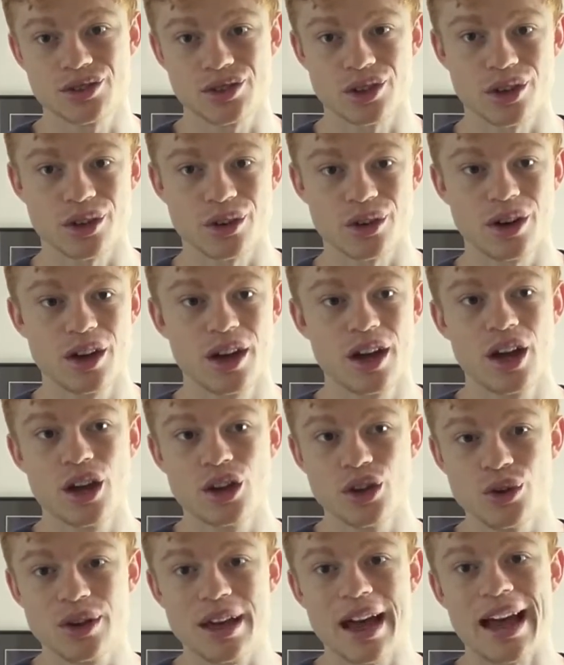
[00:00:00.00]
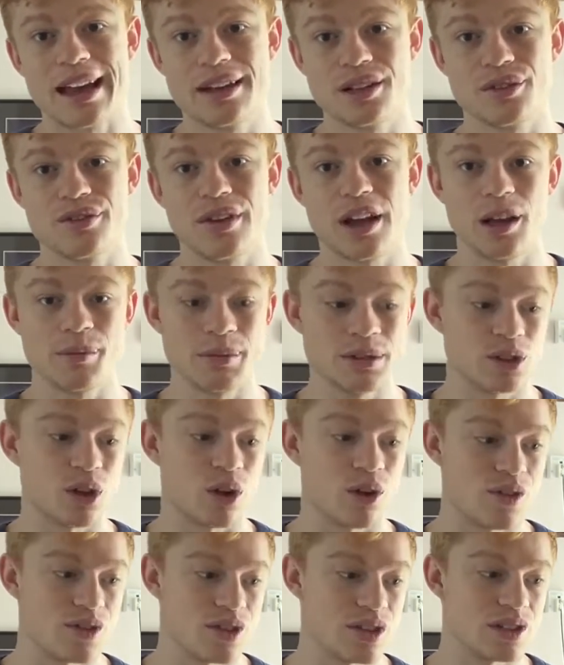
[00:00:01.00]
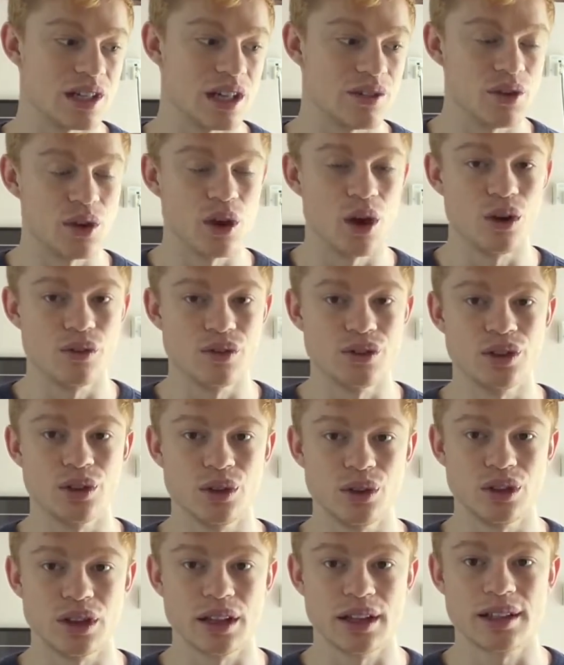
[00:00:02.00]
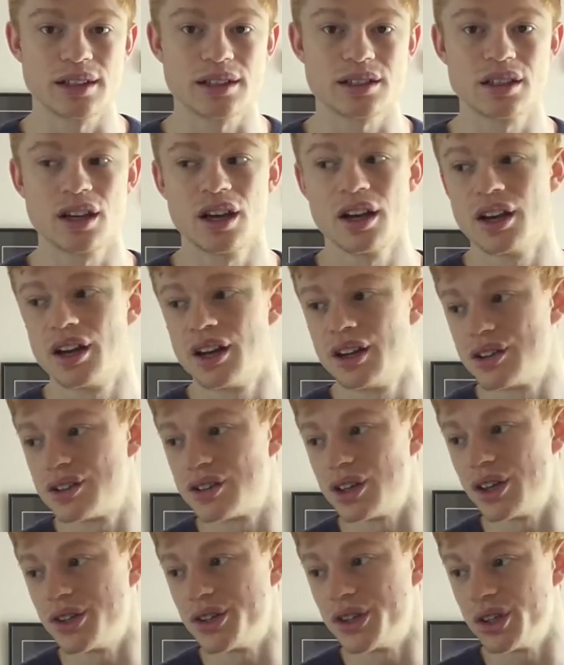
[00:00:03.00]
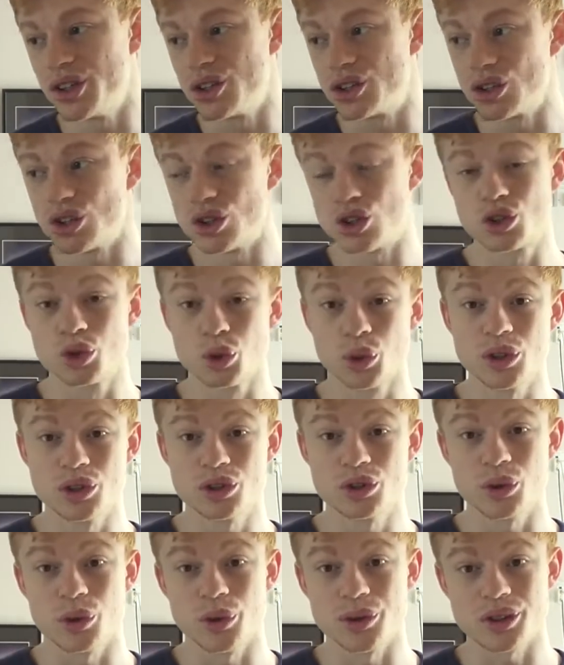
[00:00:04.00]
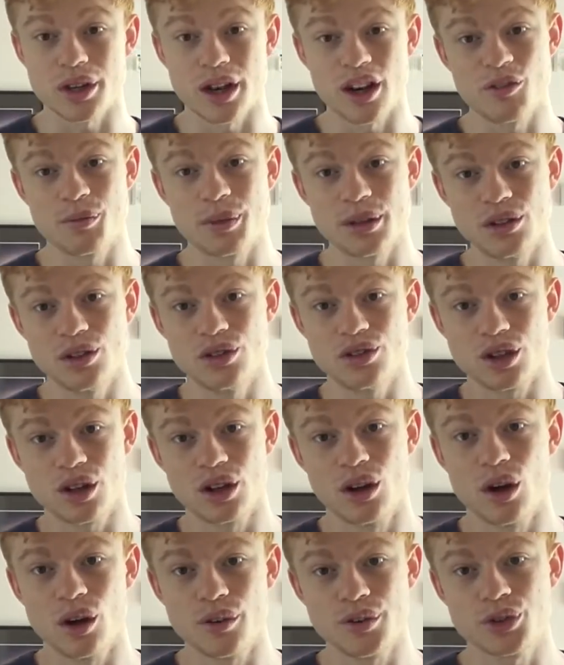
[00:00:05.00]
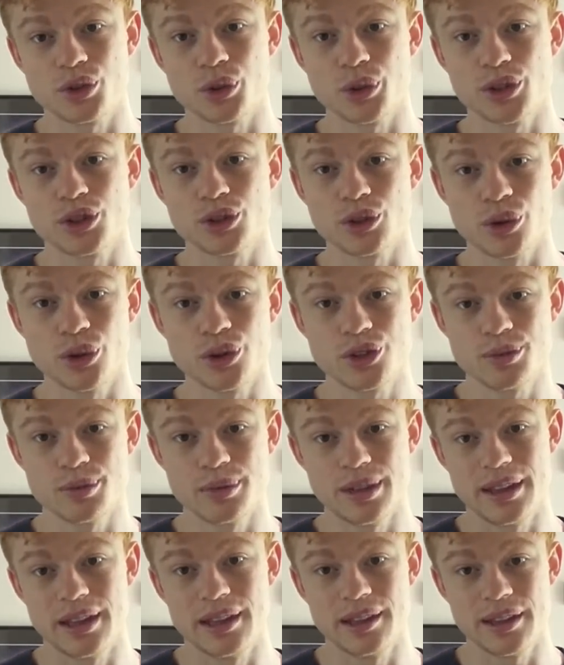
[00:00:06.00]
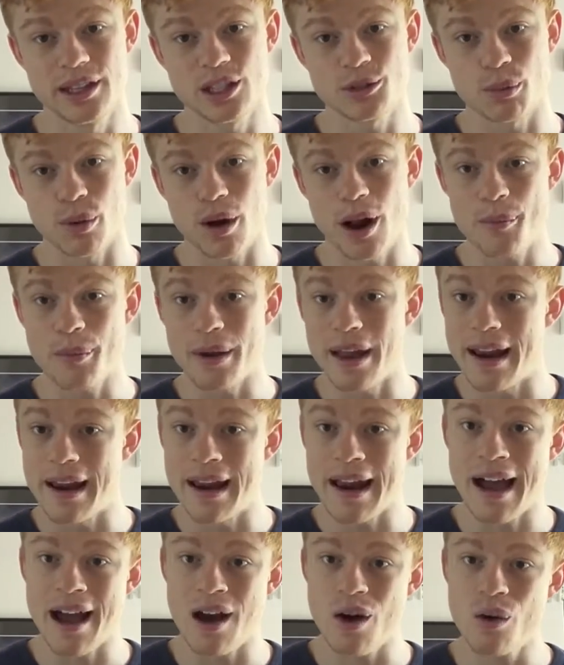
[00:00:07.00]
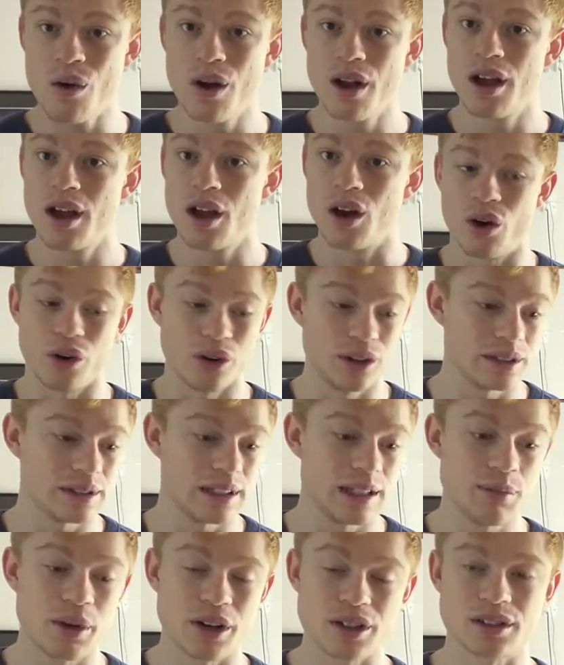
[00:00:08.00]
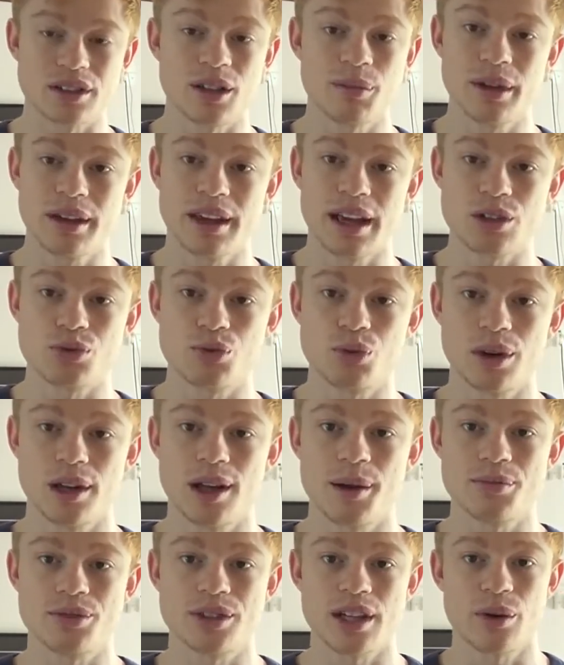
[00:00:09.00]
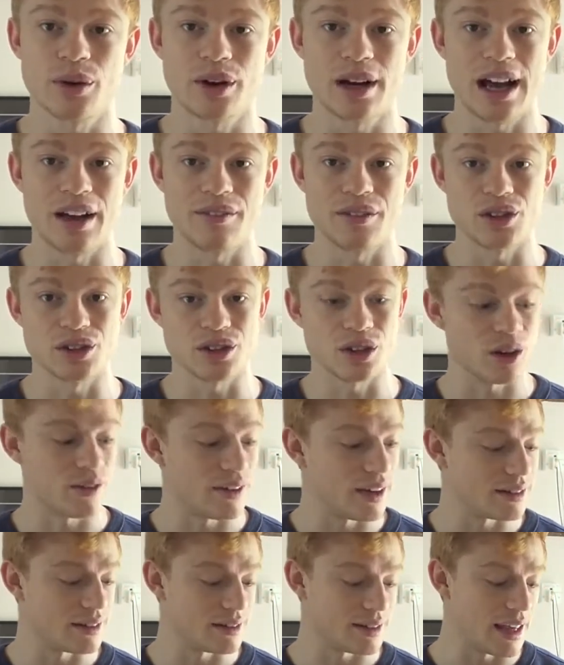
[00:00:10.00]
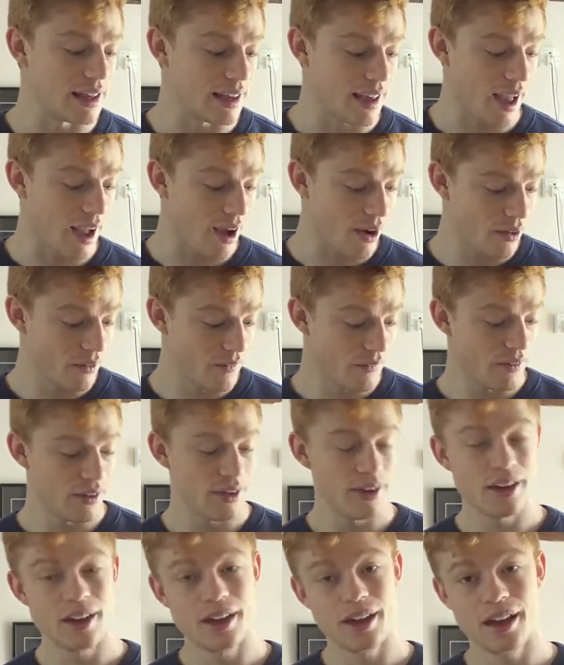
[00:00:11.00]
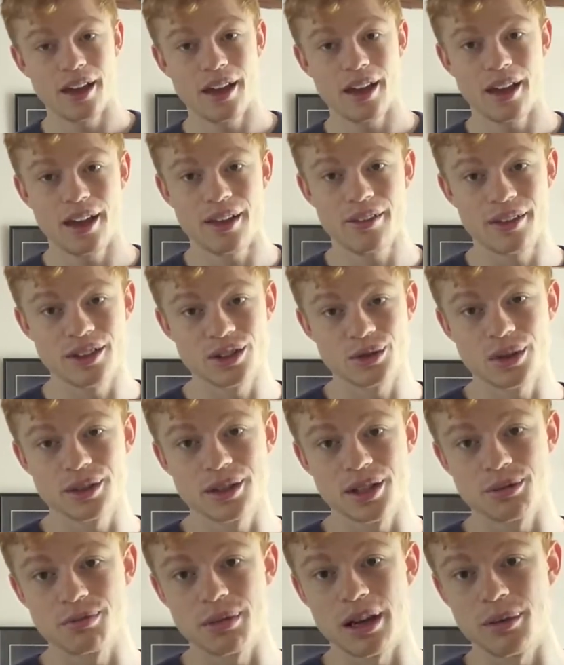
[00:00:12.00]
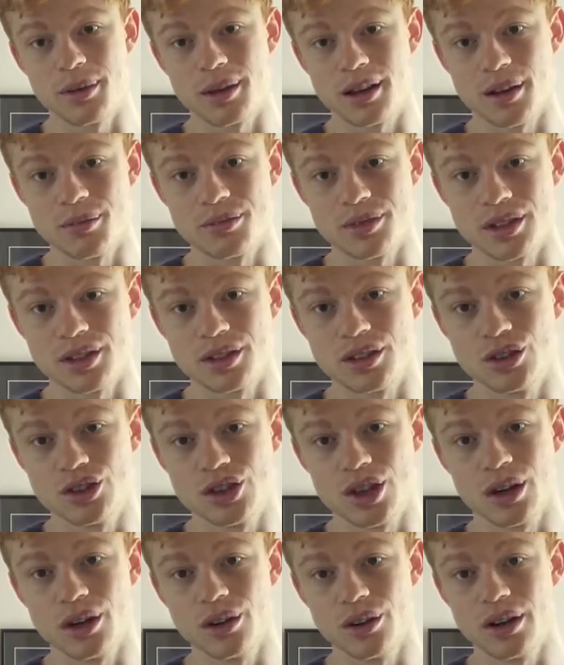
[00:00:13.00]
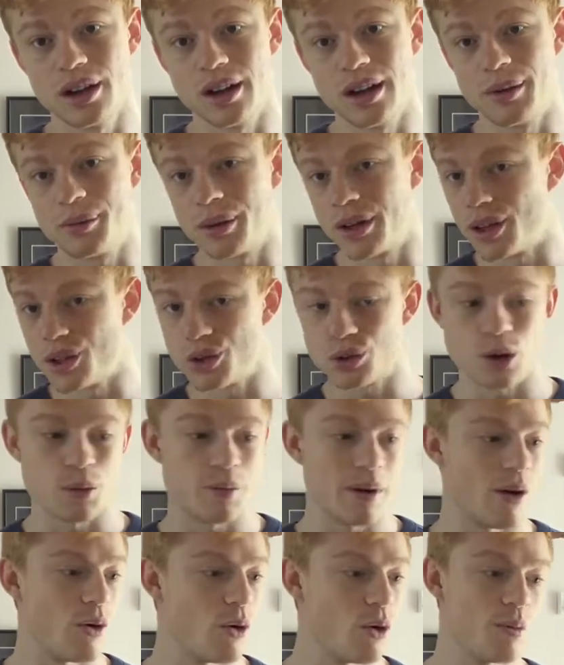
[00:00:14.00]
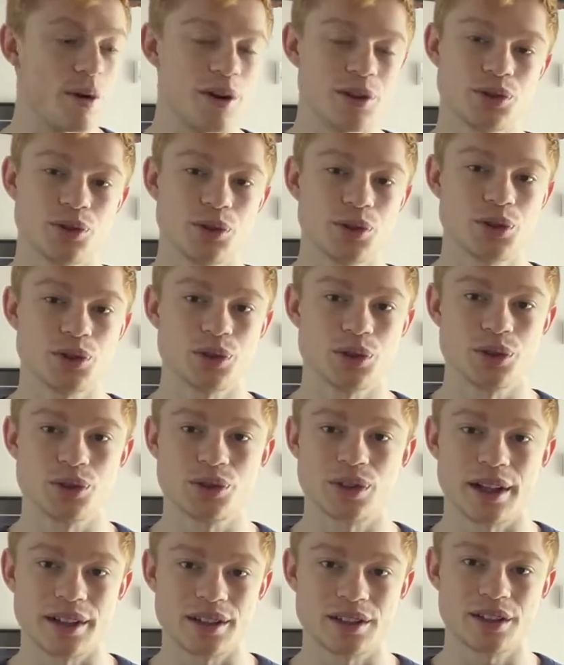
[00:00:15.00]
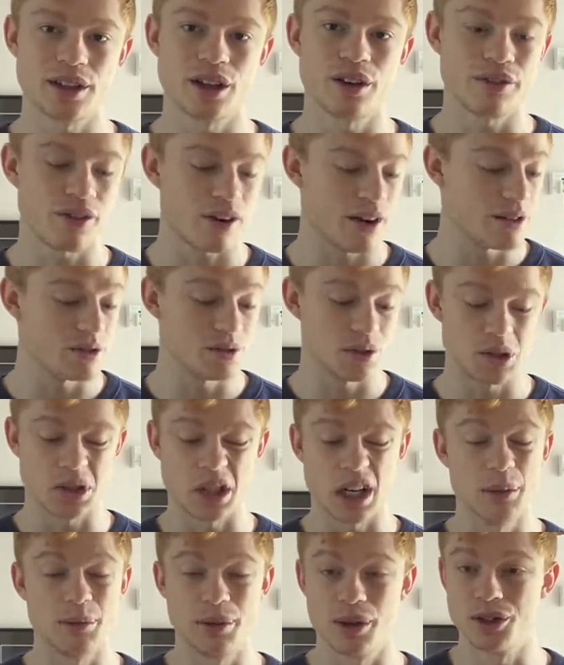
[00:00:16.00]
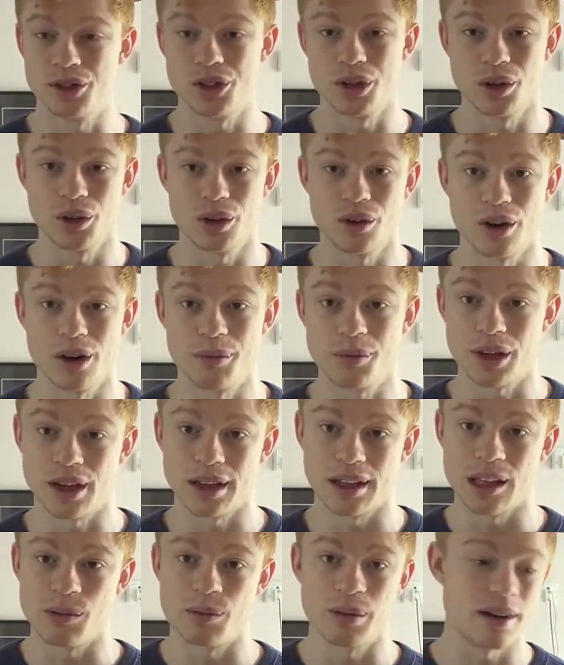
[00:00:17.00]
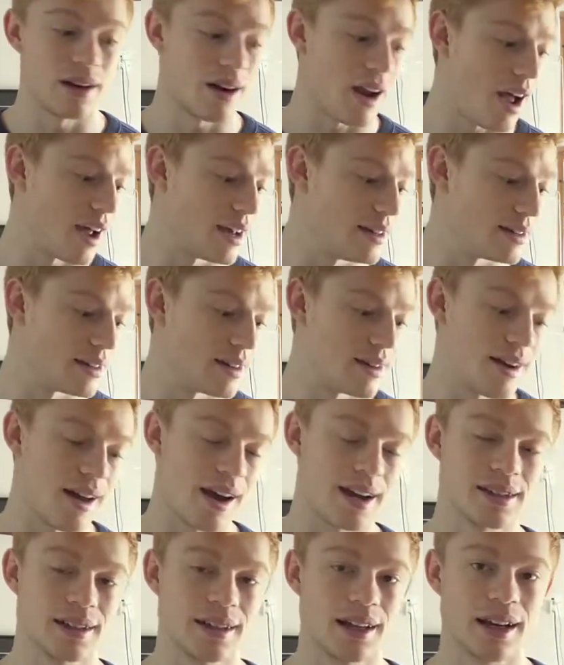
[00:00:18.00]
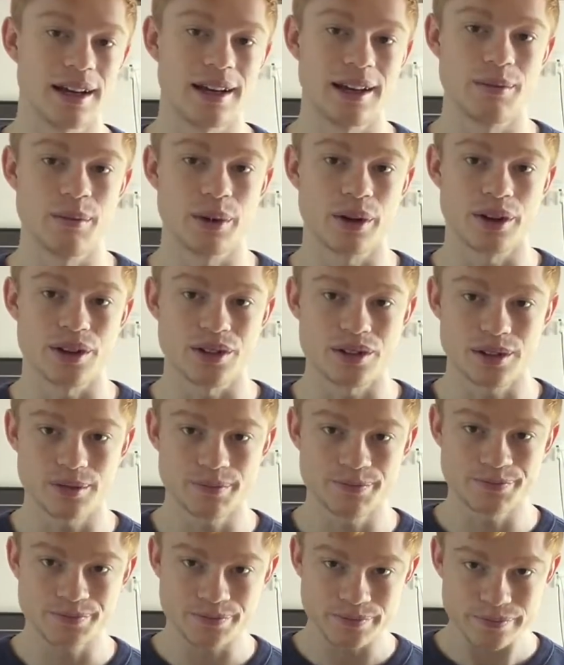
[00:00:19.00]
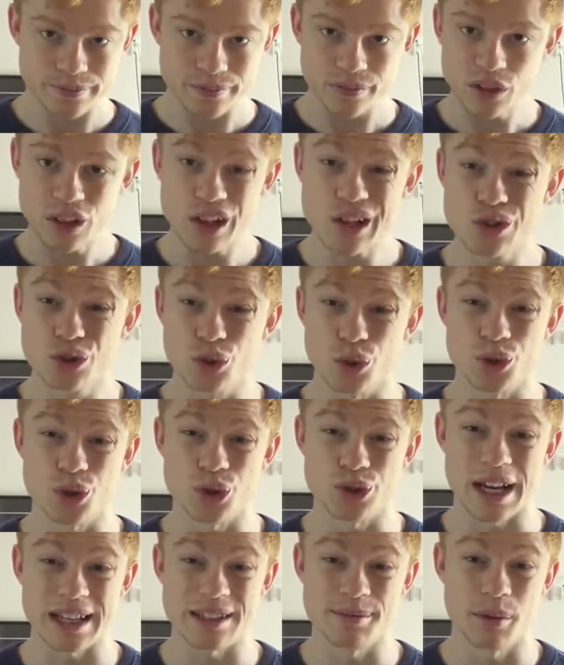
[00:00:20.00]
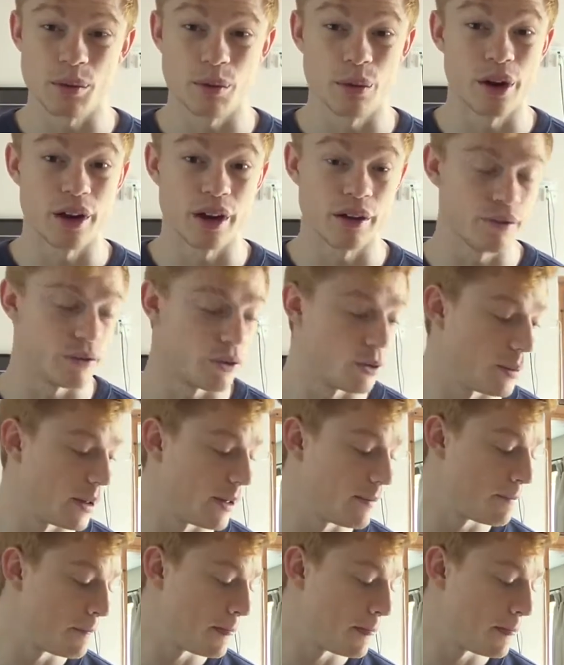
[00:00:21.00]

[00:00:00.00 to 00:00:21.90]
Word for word: So you can develop intolerances if you overdo things such as soy sauce. I've been using a lot of soy sauce in this prep and now honestly my stomach gets really upset when I have it so I've had to take it out and that's where this baby comes in, Cholula. I'm gonna swap out all my soy sauce like stir fries, I'm just gonna put Cholula on. I'm gonna keep it nice and nice and clean because soy sauce hasn't been working for me.